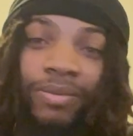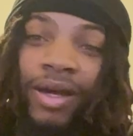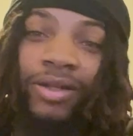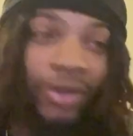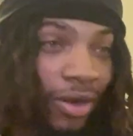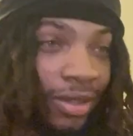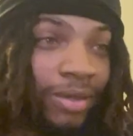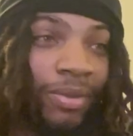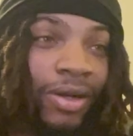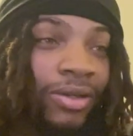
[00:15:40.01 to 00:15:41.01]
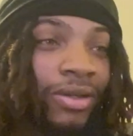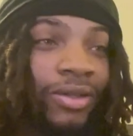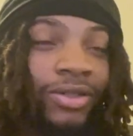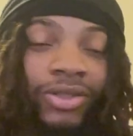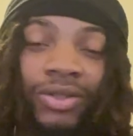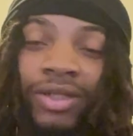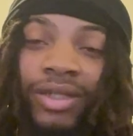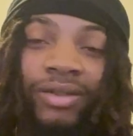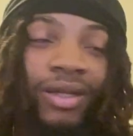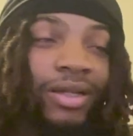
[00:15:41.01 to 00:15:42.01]
by Doggy Bone on the
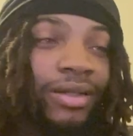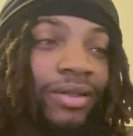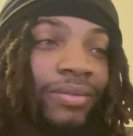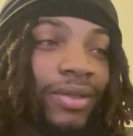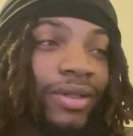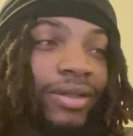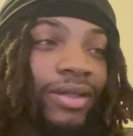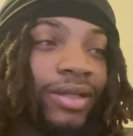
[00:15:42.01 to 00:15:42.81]
screen right here, bro.